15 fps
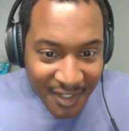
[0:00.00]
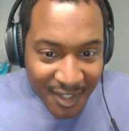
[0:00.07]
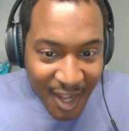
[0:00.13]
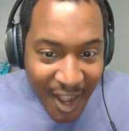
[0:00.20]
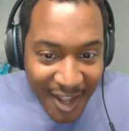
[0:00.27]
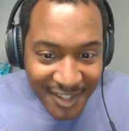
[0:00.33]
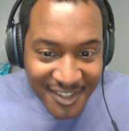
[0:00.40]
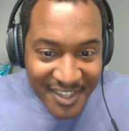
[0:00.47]

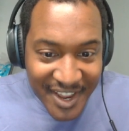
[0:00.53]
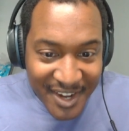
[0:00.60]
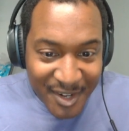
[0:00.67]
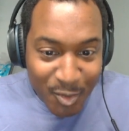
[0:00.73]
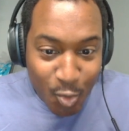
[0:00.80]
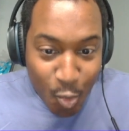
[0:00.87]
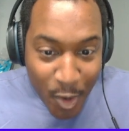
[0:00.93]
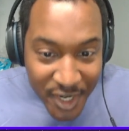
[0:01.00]

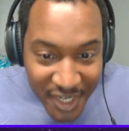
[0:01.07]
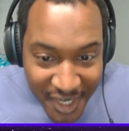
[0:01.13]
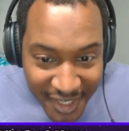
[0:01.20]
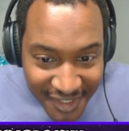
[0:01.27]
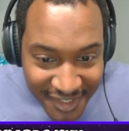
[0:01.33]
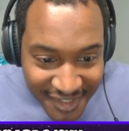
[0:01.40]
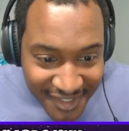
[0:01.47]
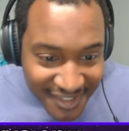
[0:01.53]

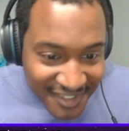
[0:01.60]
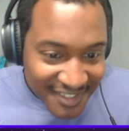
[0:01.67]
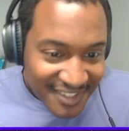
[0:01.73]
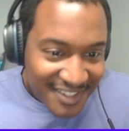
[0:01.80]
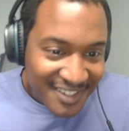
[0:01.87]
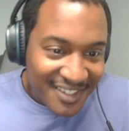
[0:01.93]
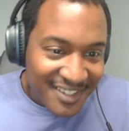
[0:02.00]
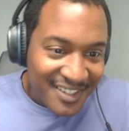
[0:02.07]
Consanguineous?
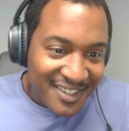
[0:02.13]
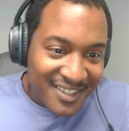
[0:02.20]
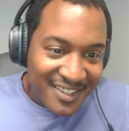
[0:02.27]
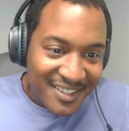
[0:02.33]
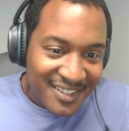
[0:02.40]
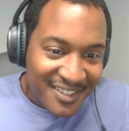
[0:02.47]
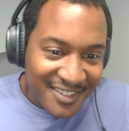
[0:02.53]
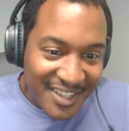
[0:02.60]

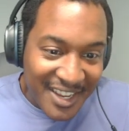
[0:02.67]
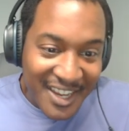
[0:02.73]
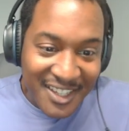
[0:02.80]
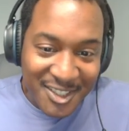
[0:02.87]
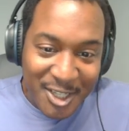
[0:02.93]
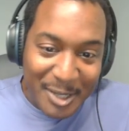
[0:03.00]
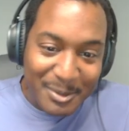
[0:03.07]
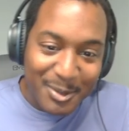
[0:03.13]

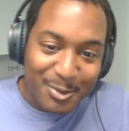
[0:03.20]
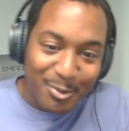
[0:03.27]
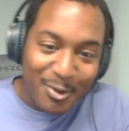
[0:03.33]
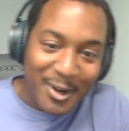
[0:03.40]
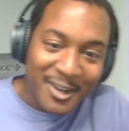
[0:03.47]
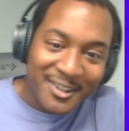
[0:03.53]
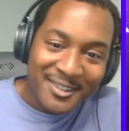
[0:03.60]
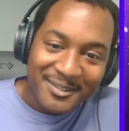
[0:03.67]
Dang, James was
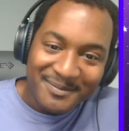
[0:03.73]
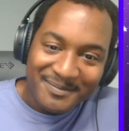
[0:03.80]
right.